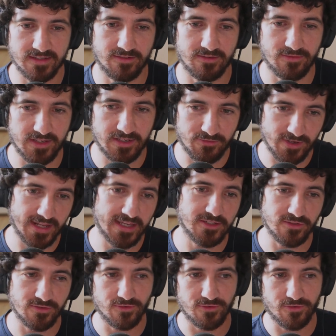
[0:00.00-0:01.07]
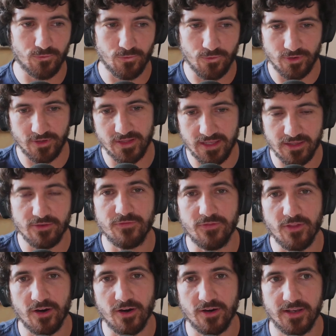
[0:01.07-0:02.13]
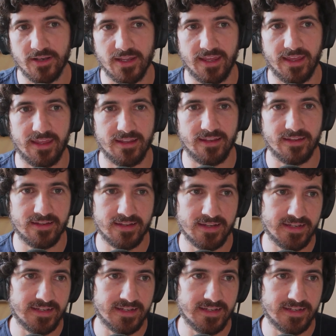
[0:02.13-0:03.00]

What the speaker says: in relation to the work that you've done and